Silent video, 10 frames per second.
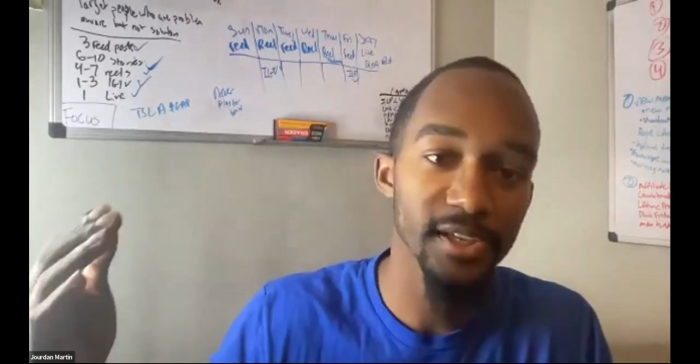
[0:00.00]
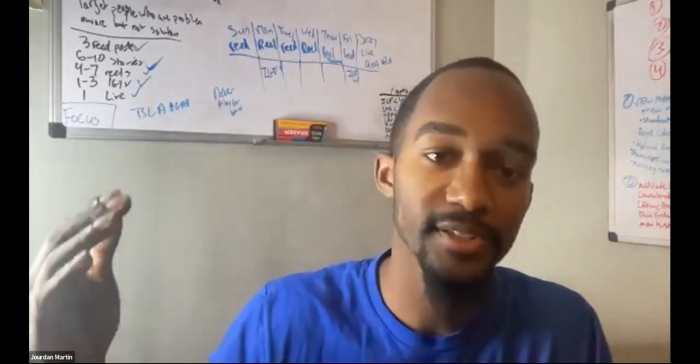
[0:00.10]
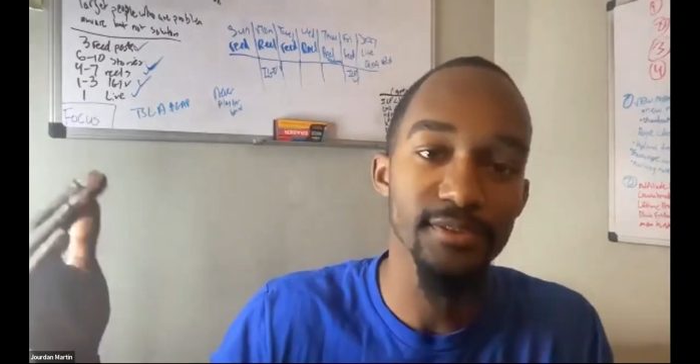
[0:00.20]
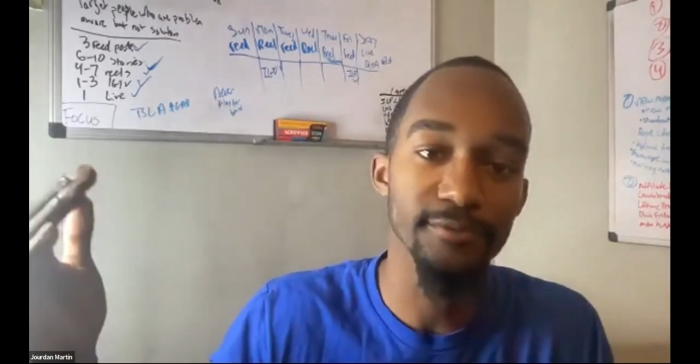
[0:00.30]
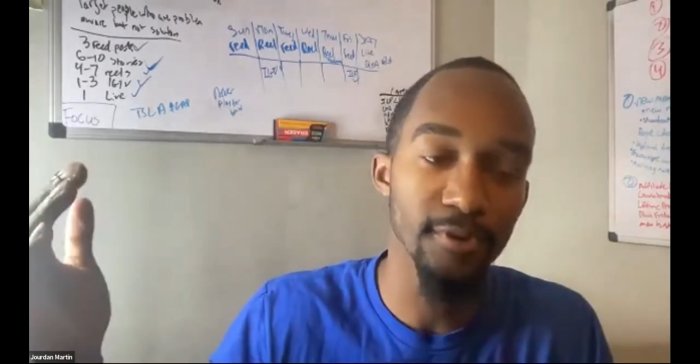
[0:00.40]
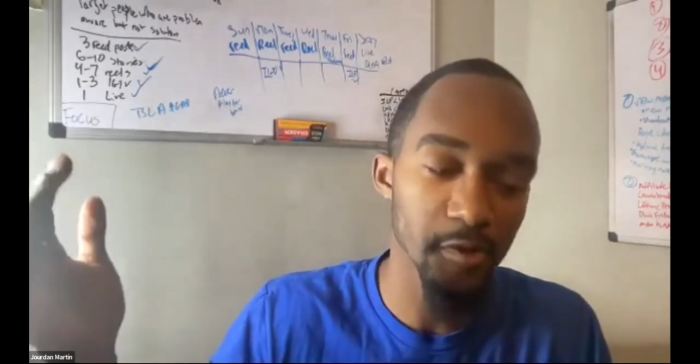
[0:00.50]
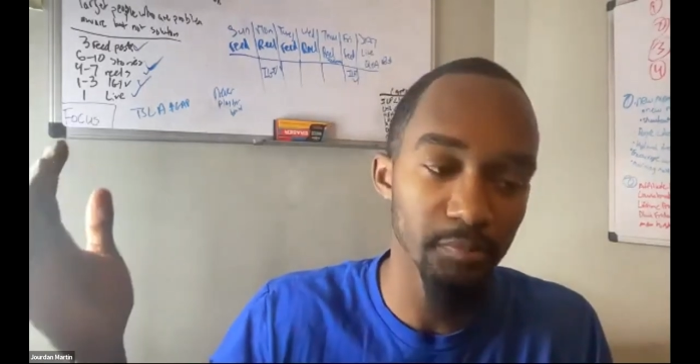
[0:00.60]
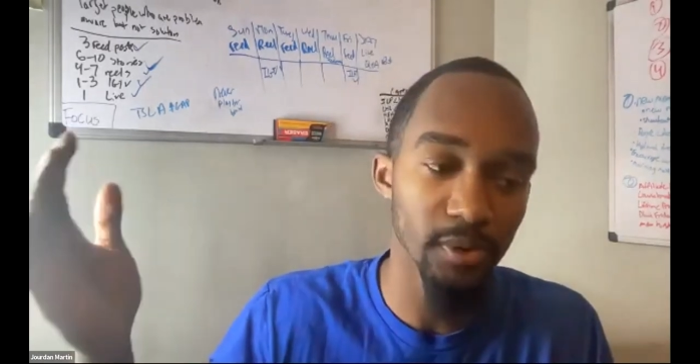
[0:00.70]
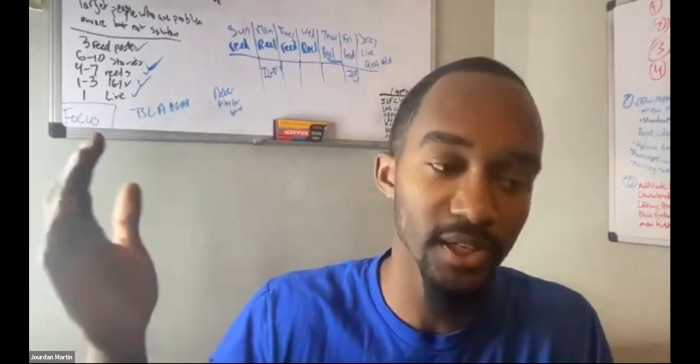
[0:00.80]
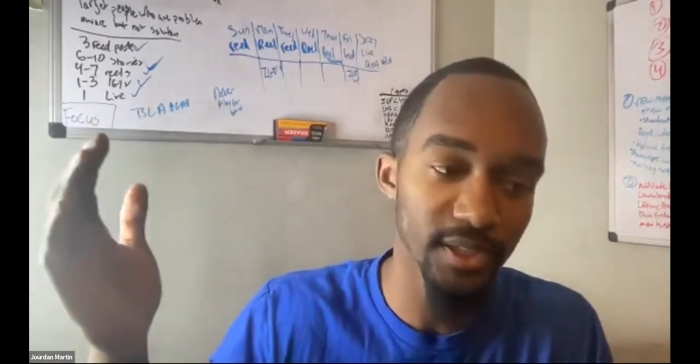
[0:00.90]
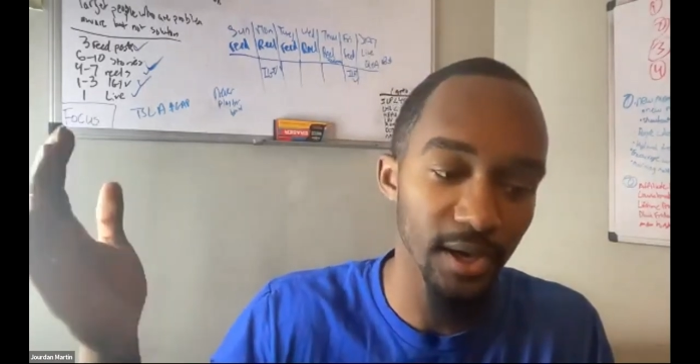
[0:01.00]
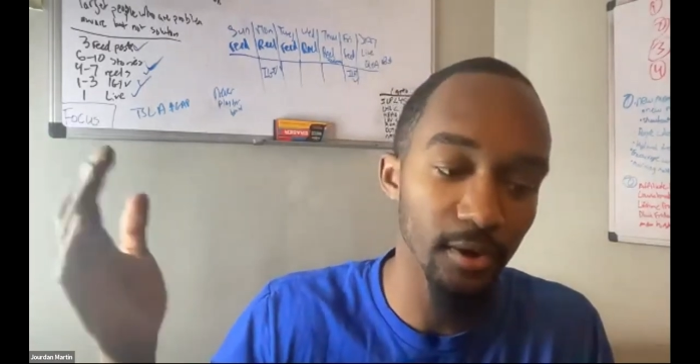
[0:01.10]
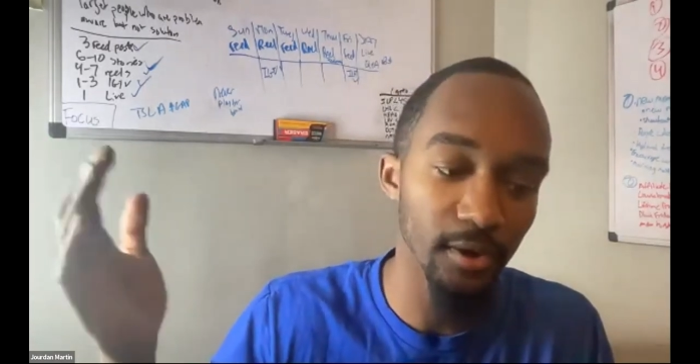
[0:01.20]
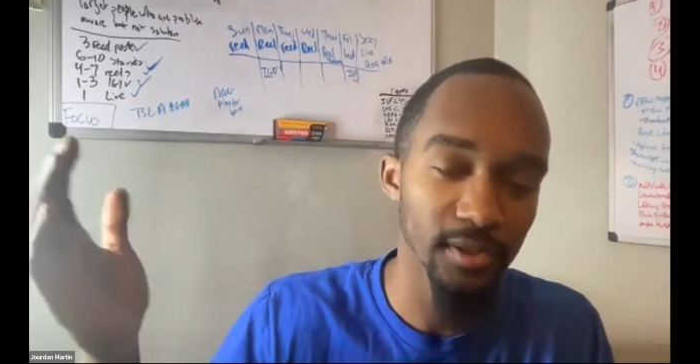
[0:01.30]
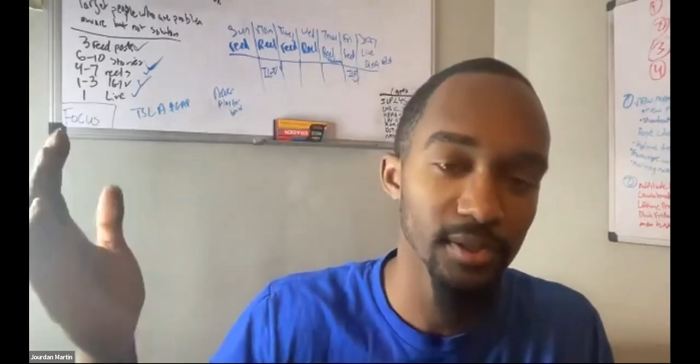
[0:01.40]
It's a false breakout.
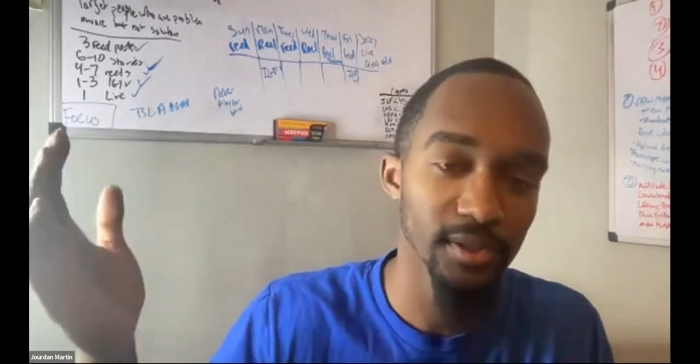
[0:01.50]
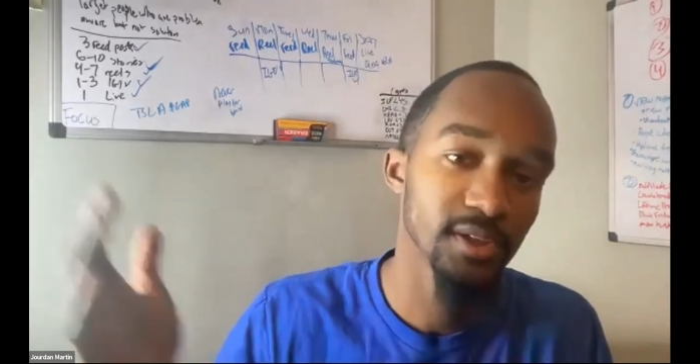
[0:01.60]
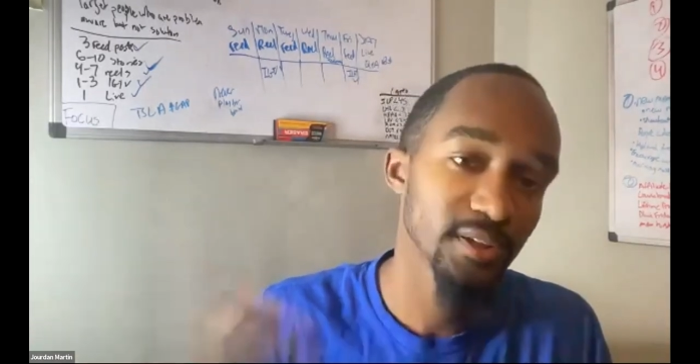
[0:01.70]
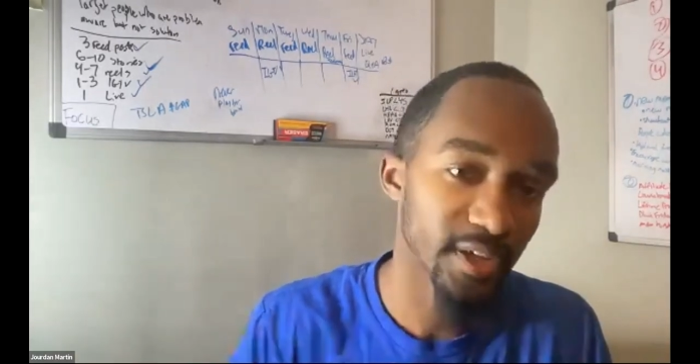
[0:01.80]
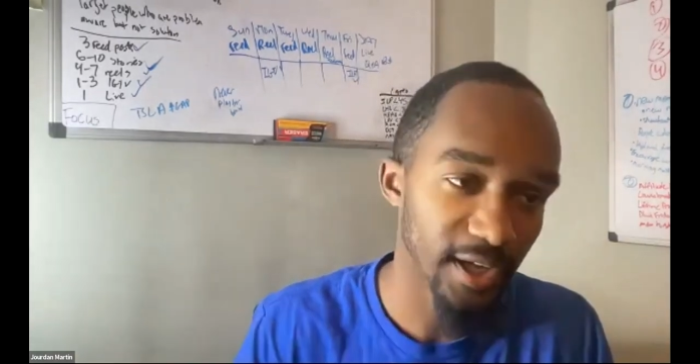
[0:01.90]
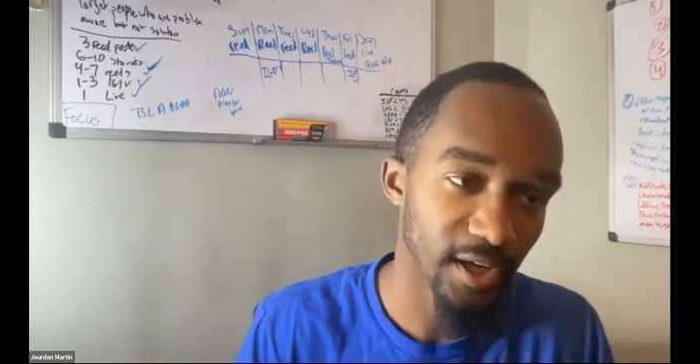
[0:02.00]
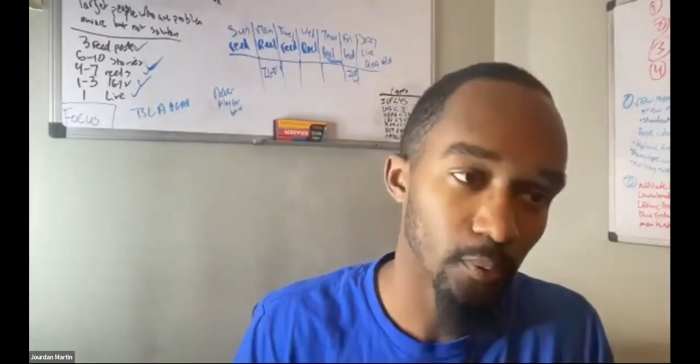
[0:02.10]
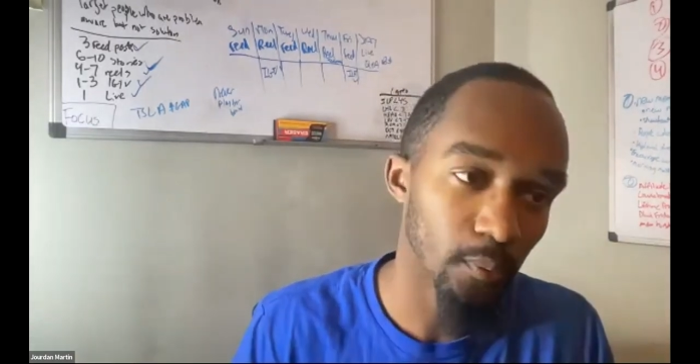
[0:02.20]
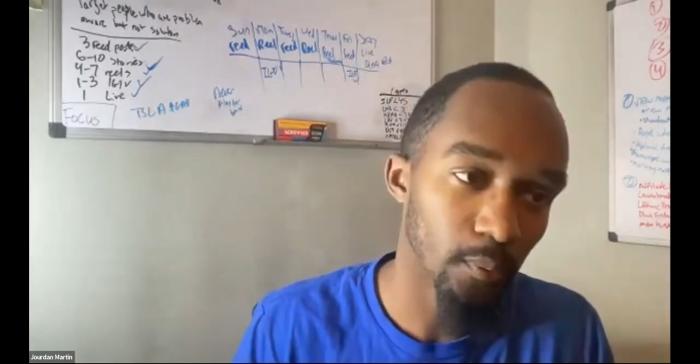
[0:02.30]
And then I got to wait.